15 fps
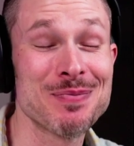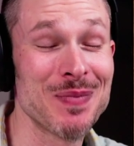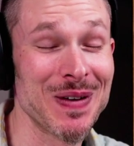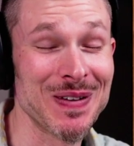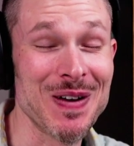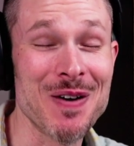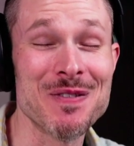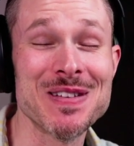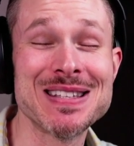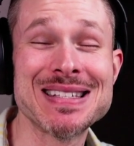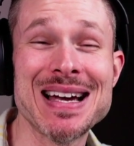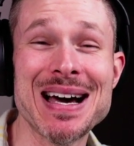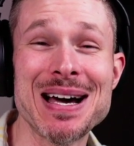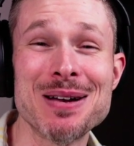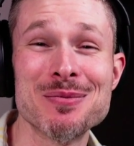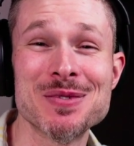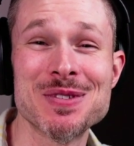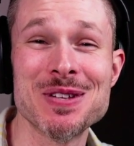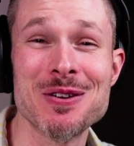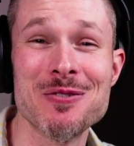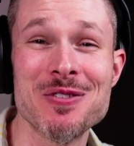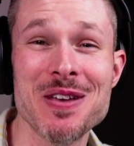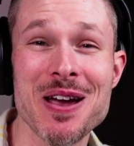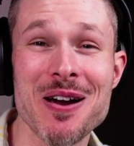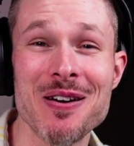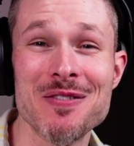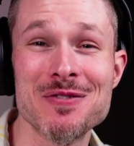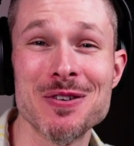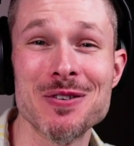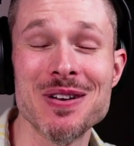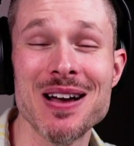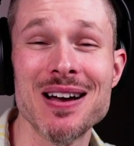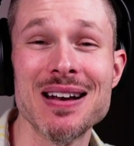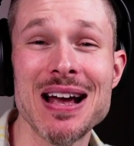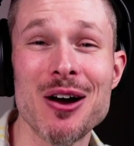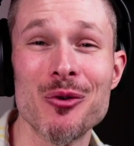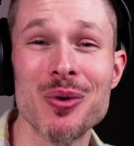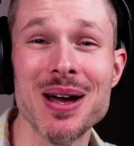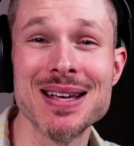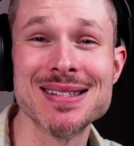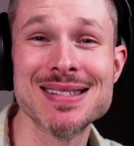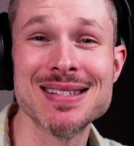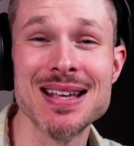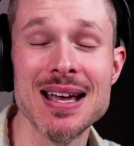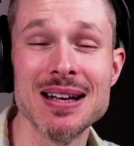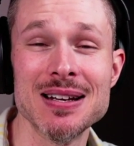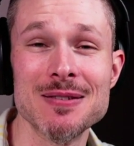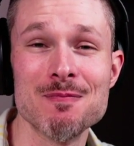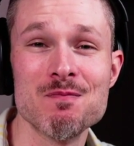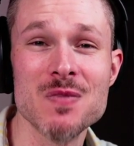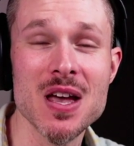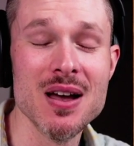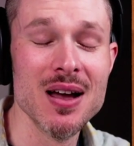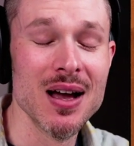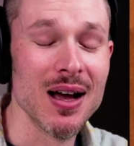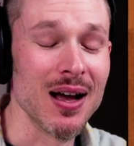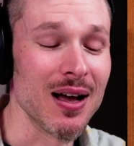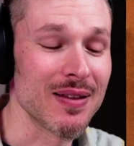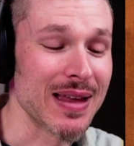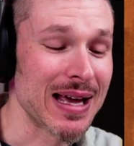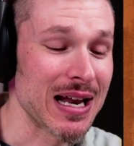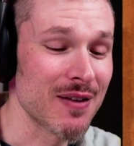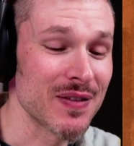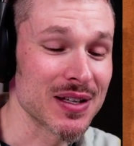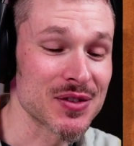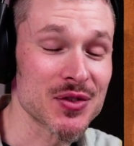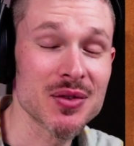but oftentimes they're there if they're not outright stated. Uh, that having